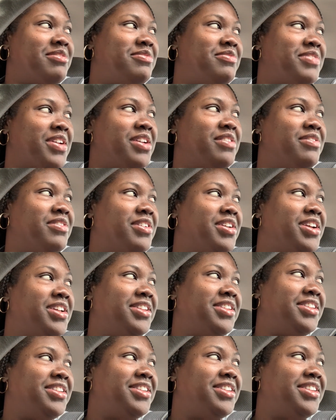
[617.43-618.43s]
favorite
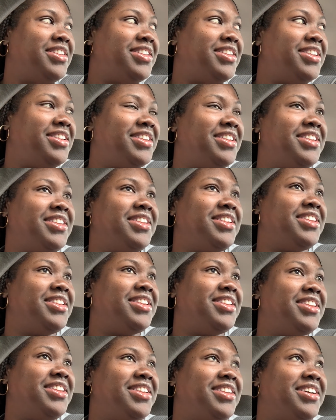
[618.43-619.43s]

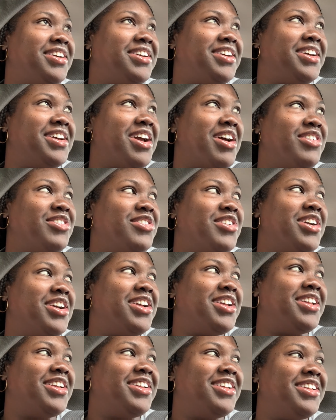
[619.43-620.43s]
cacao tray.